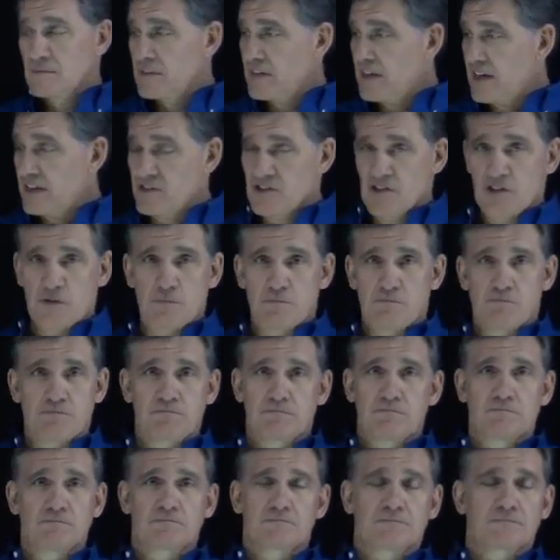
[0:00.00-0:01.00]
and just
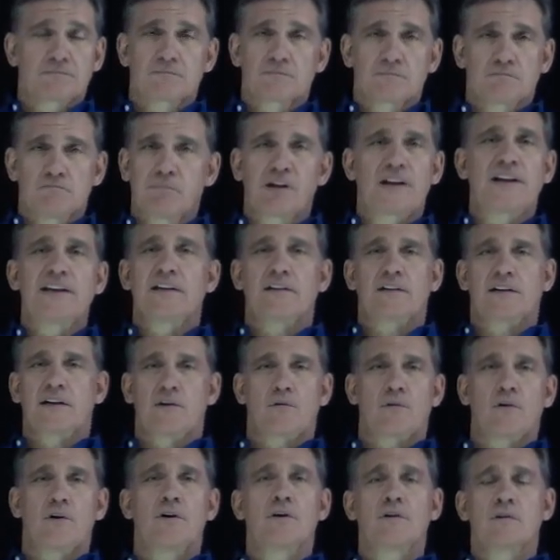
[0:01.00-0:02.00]
blatantly
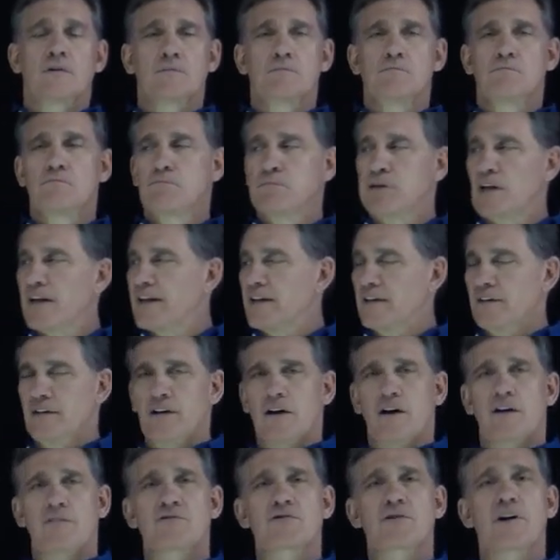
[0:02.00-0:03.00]
wrong, blatantly
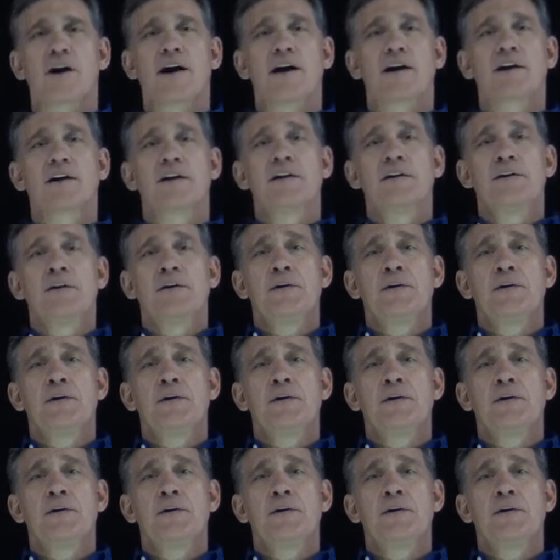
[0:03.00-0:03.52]
off track.